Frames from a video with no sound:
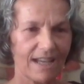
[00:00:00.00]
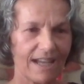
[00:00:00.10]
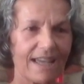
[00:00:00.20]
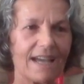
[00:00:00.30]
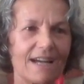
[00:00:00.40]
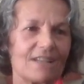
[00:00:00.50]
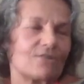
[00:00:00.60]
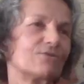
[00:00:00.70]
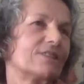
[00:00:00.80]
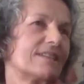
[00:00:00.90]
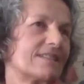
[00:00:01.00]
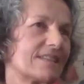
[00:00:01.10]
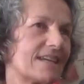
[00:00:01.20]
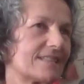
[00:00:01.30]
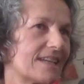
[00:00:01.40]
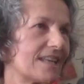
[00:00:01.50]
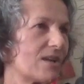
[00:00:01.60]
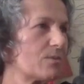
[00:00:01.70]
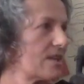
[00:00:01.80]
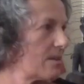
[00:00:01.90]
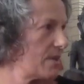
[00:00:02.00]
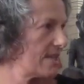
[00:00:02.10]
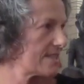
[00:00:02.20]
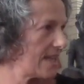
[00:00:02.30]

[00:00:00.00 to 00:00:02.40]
I asked for this. I said, I want to be as